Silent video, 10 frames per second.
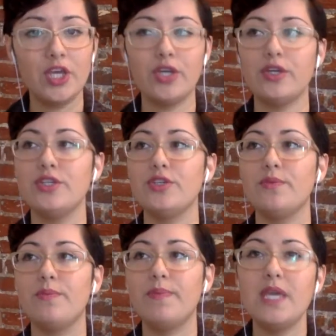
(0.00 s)
Could
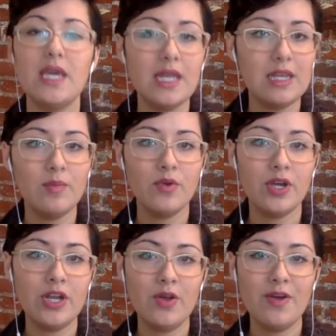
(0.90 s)
you be any more
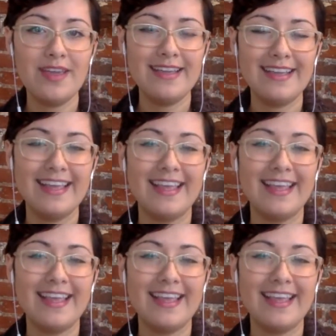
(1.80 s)
annoying?